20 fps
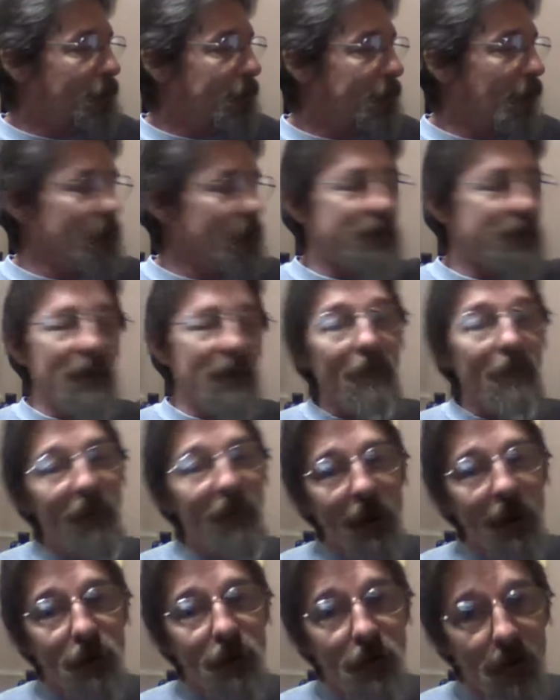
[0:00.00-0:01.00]
And some
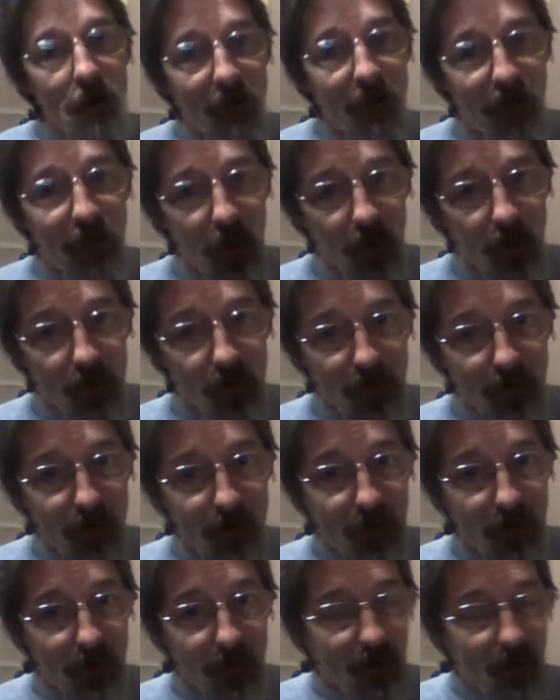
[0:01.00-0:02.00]
things you'll have heard,
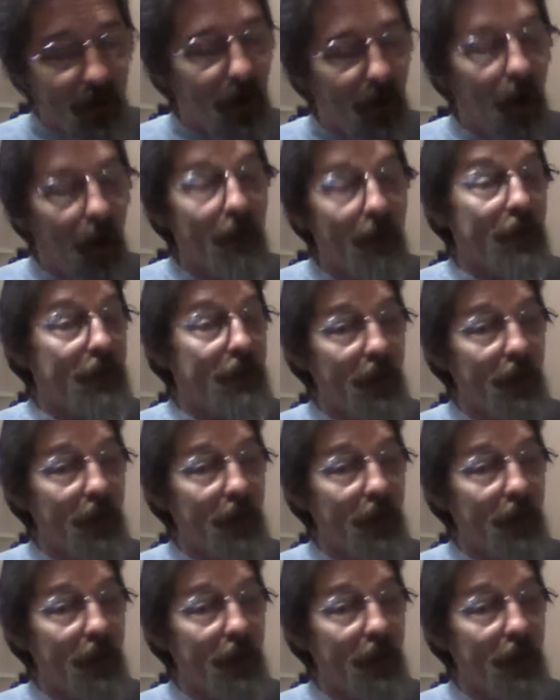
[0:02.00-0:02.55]
other